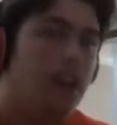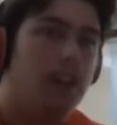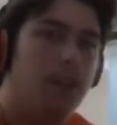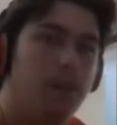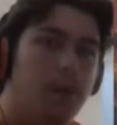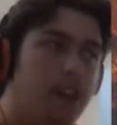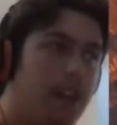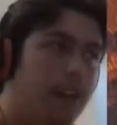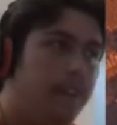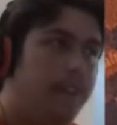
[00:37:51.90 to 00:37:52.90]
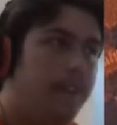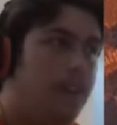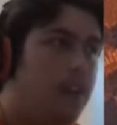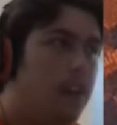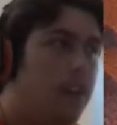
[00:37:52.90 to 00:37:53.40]
rune here.
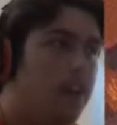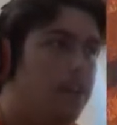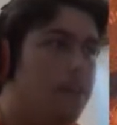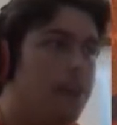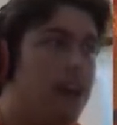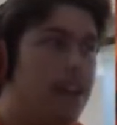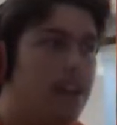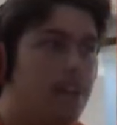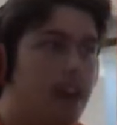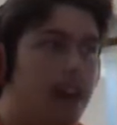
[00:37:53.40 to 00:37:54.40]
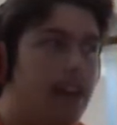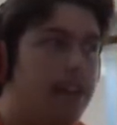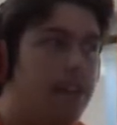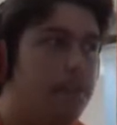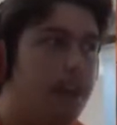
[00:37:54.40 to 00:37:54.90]
There's a button behind
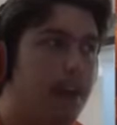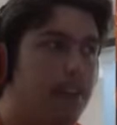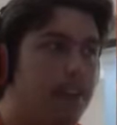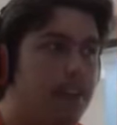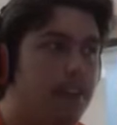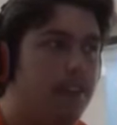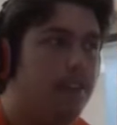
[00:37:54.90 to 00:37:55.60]
these boxes